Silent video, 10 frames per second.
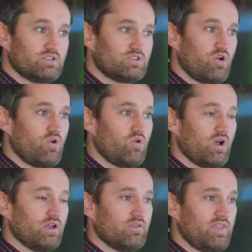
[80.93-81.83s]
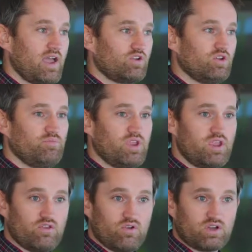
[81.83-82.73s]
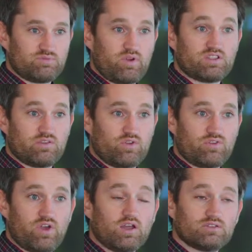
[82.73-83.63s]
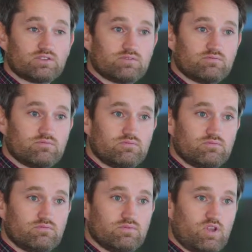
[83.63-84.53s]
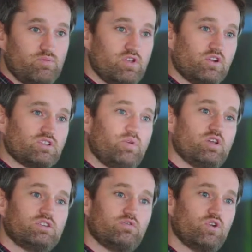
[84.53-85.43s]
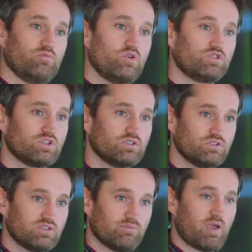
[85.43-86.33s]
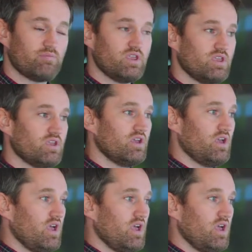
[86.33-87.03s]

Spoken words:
So that could be your experience of your thoughts, it could be your experience of your emotions, it might be